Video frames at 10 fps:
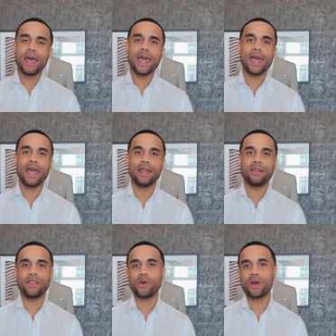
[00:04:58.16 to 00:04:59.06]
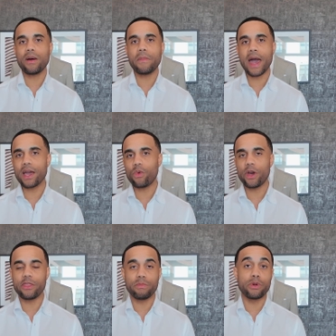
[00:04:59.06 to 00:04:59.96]
and they'll come back
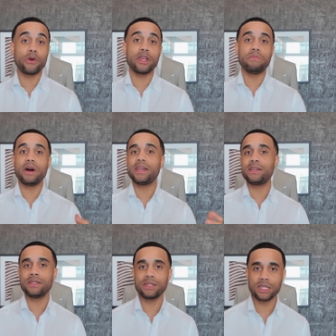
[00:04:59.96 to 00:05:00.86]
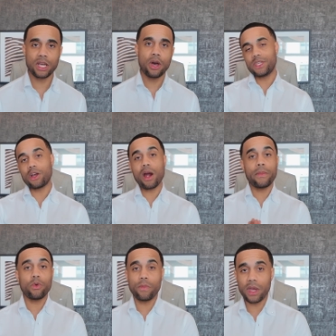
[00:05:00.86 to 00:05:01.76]
with broken buttons. The
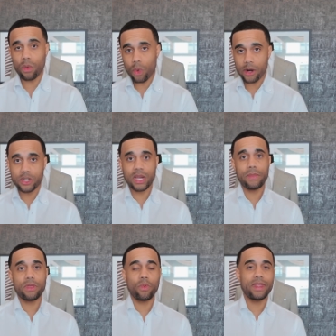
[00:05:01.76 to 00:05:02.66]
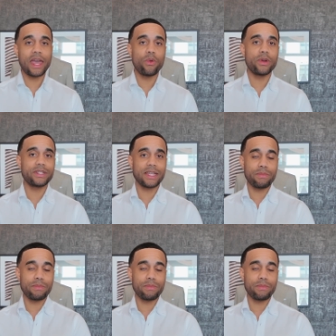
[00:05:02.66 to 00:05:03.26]
garment will be in worse shape than when they originally